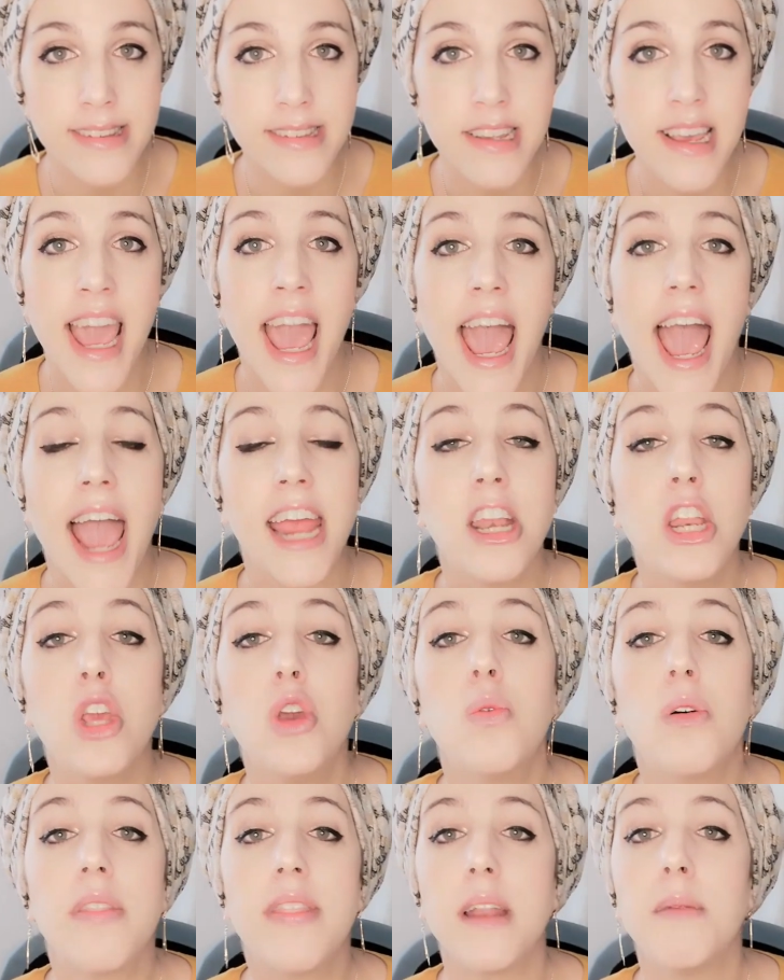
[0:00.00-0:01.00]
And you will
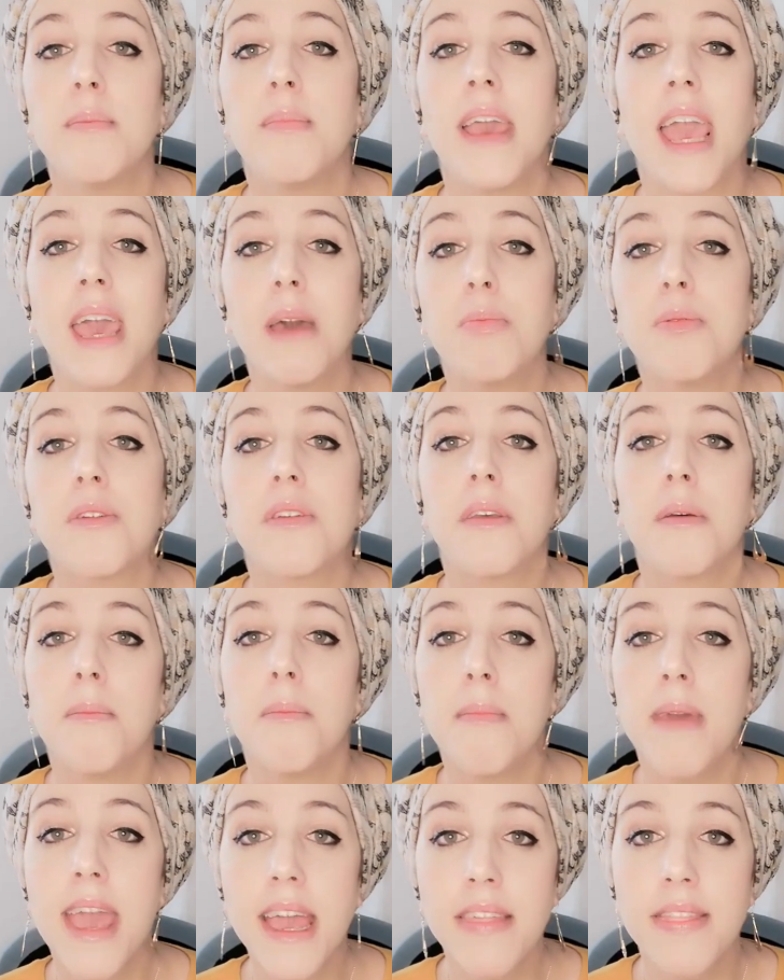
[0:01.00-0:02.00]
then be able to make
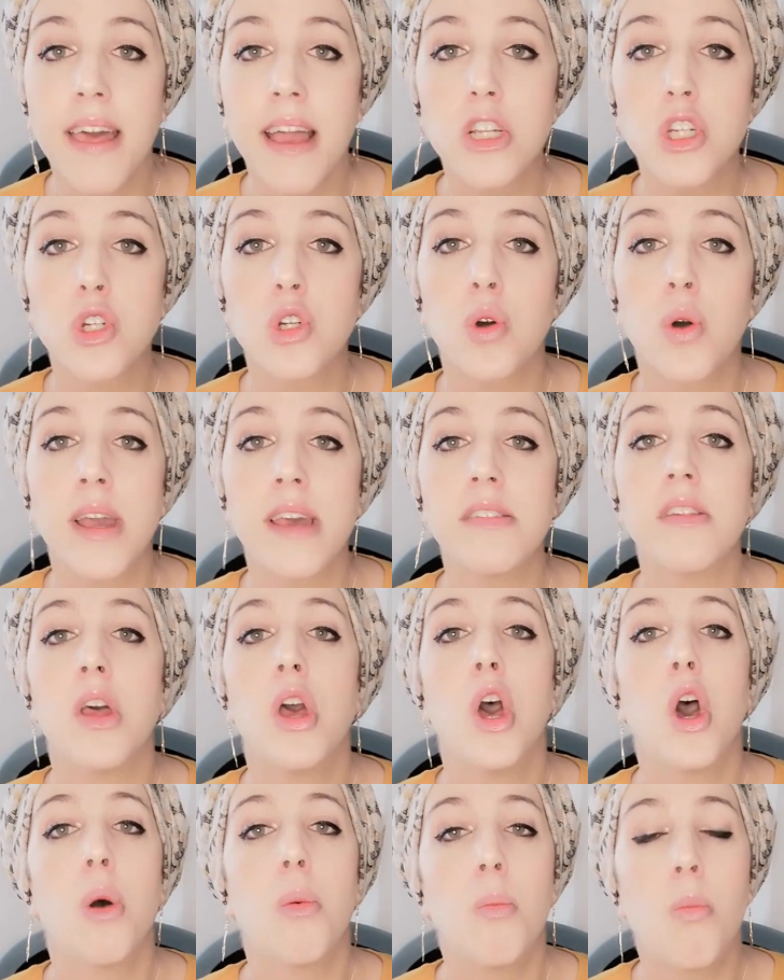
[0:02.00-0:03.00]
that choice
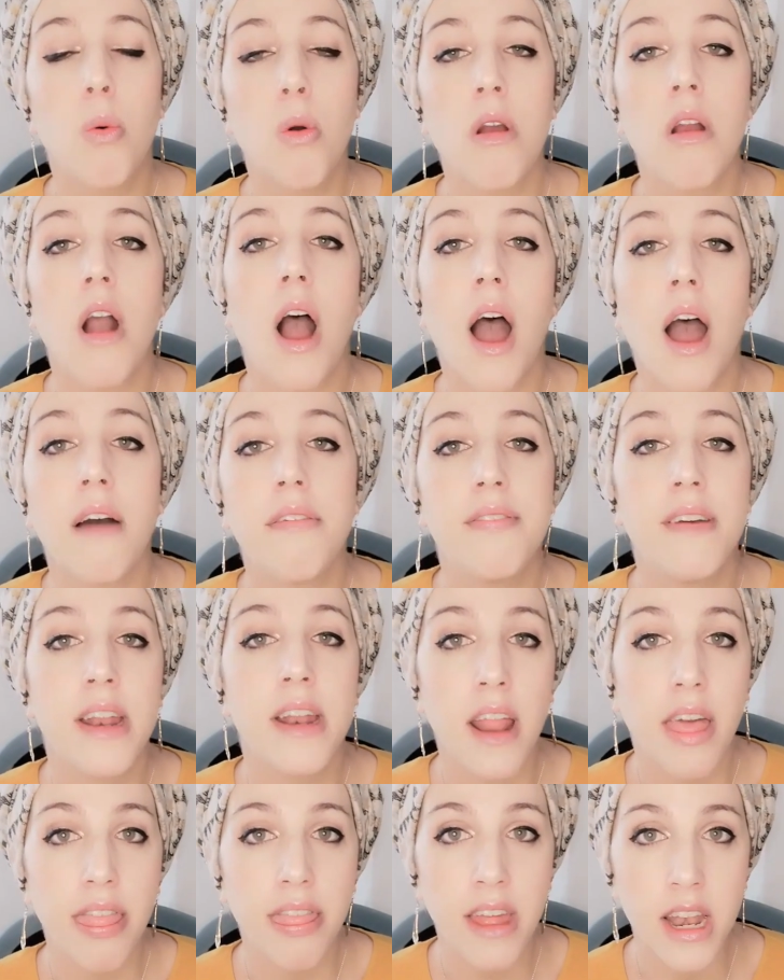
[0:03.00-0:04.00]
more often
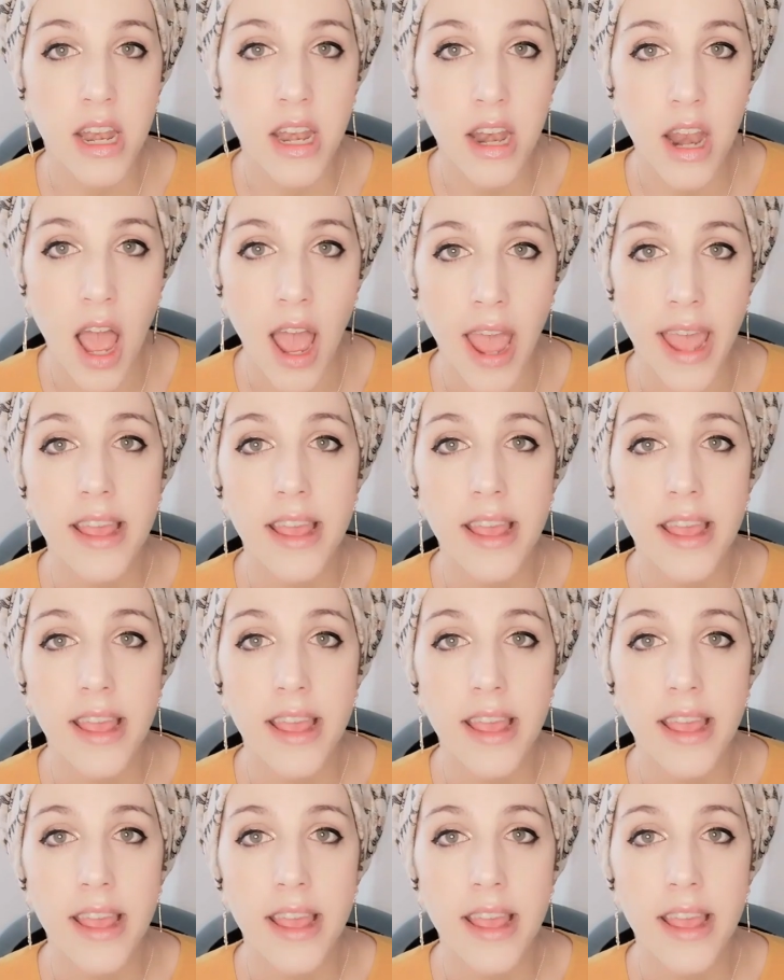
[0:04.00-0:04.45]
than not.